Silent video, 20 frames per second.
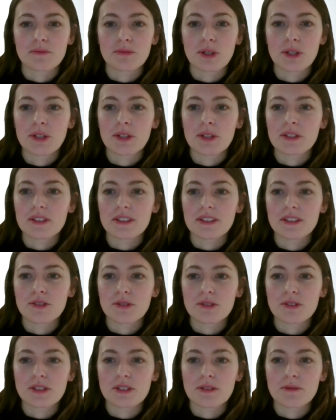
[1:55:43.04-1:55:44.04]
One
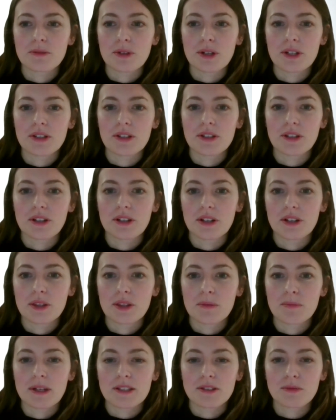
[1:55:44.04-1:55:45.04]
interesting one on
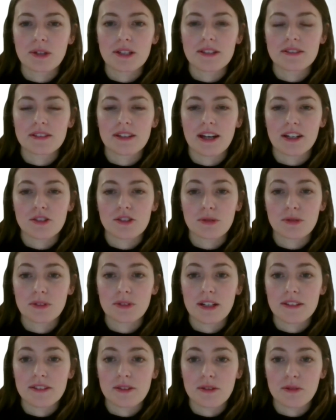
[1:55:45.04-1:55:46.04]
the best way to
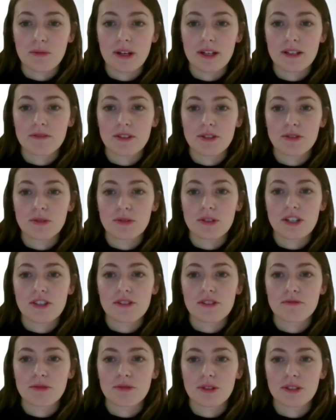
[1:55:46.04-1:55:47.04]
actualize the right of
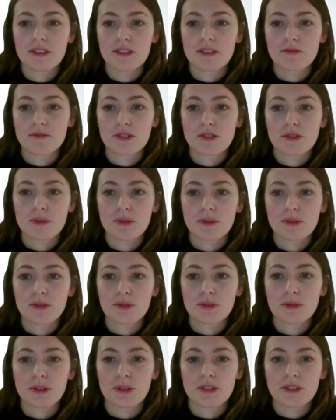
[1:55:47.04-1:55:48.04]
education for individuals
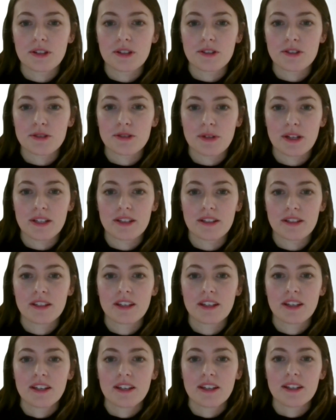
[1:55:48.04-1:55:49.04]
who are incarcerated
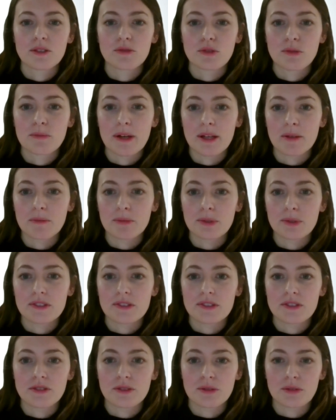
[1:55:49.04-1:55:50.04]
in remand
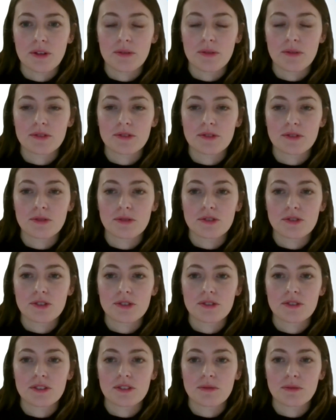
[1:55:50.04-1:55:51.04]
prisons or other
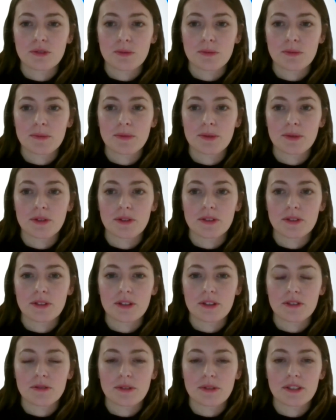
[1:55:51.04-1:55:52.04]
institutions in which people are
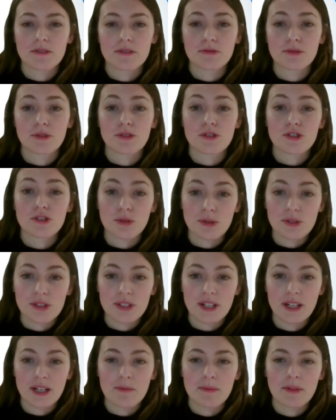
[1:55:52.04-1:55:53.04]
incarcerated for a short
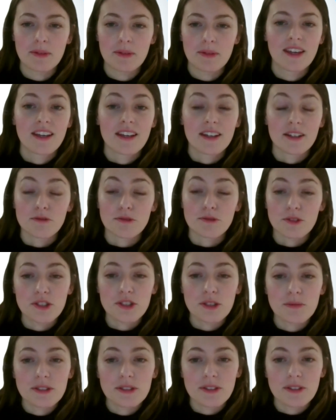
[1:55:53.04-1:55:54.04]
time.
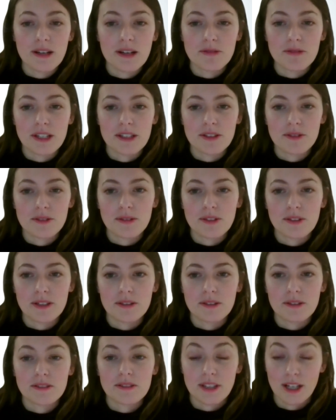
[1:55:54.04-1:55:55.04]
Unfortunately, we don't have
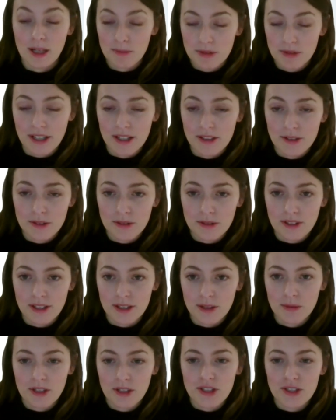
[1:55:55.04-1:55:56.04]
time to answer
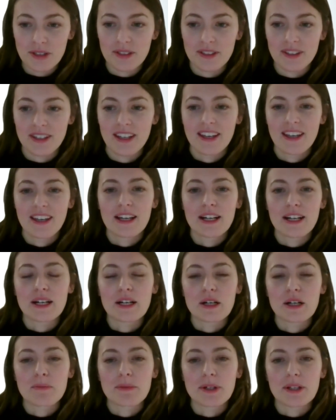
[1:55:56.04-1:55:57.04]
that question,
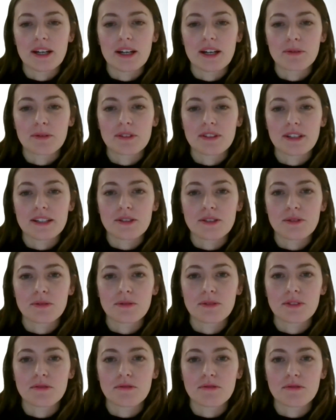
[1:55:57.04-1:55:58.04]
but I would like
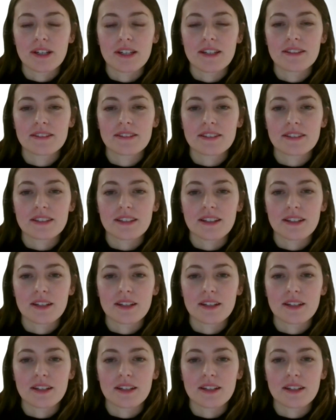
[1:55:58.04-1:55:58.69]
to invite